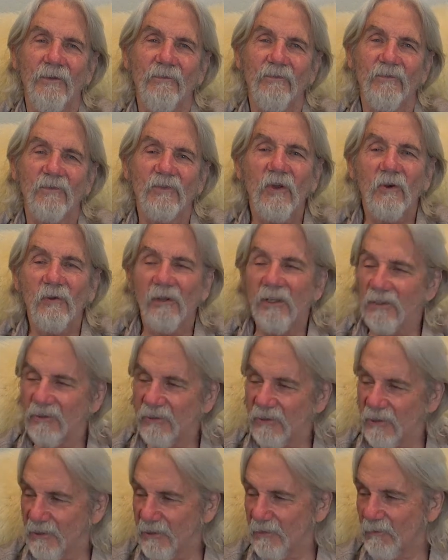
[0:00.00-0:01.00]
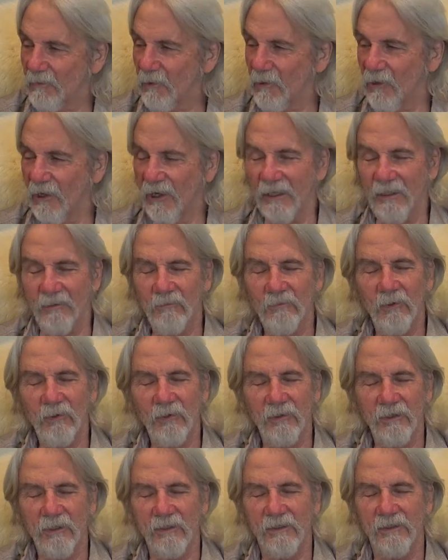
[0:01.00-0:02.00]
So let's just pray and
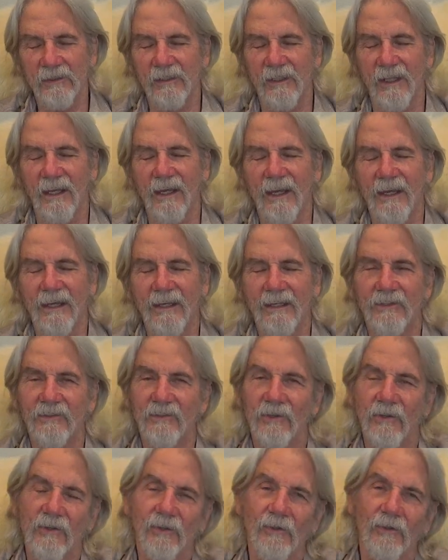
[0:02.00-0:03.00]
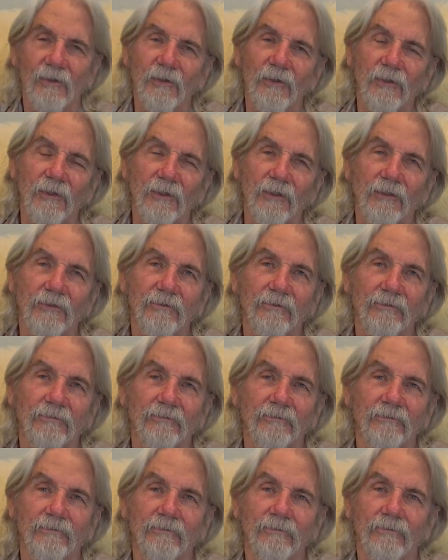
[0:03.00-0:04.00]
put this in the hands of the Lord.
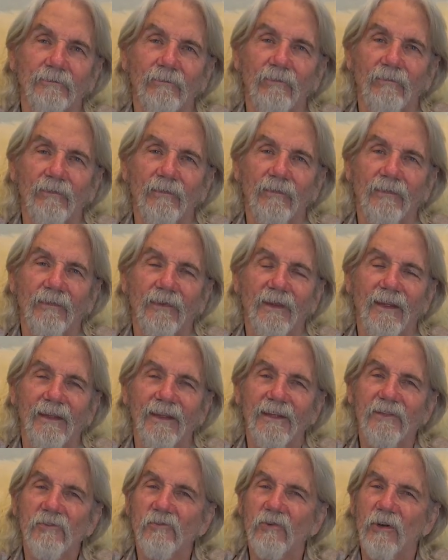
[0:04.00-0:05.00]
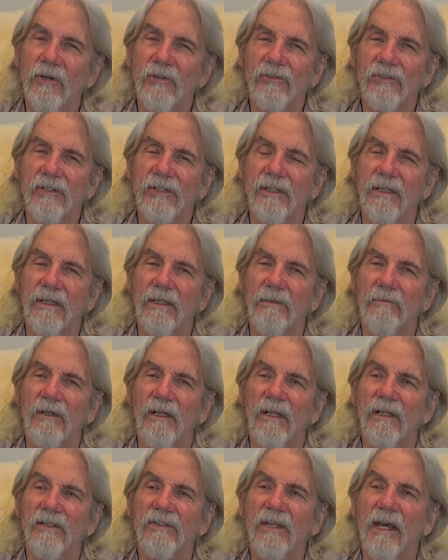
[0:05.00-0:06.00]
Let's trust Him and
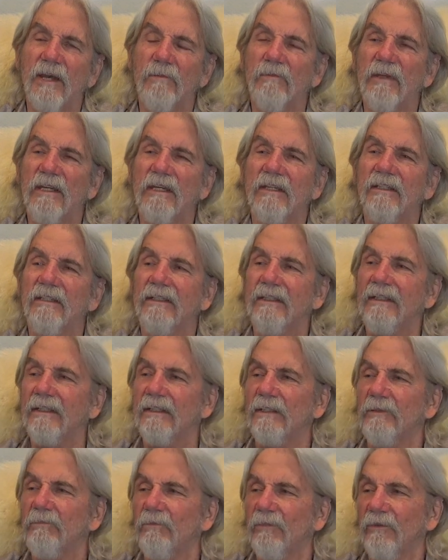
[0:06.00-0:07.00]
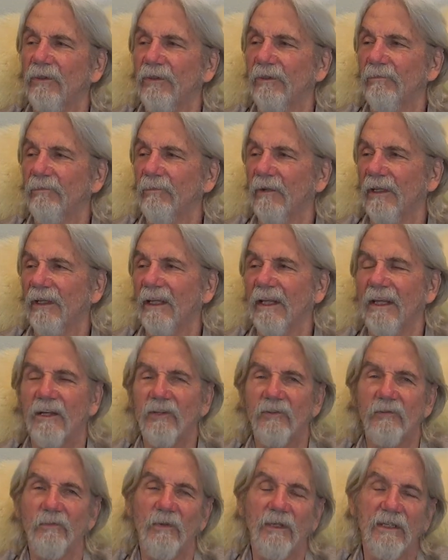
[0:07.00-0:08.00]
let's not be condemned, but let
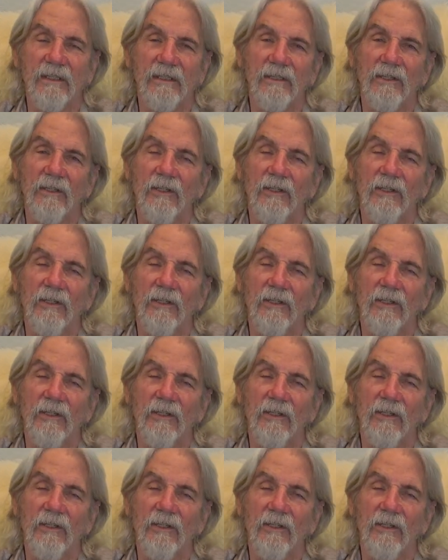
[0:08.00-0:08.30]
us be